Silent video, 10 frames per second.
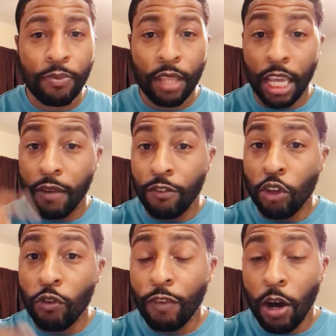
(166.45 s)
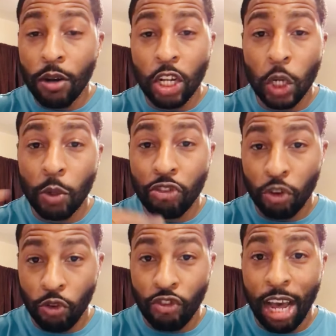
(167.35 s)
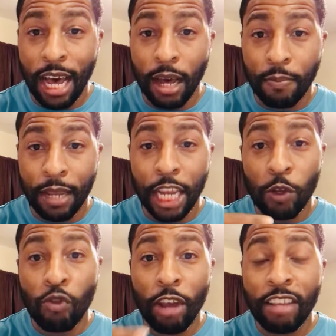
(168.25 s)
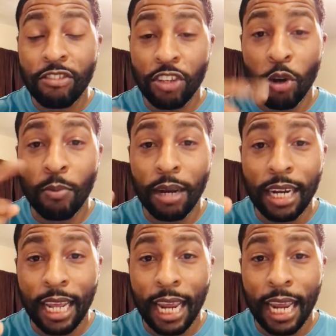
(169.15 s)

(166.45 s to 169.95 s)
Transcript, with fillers: If you fall in love with your job and you chasing your money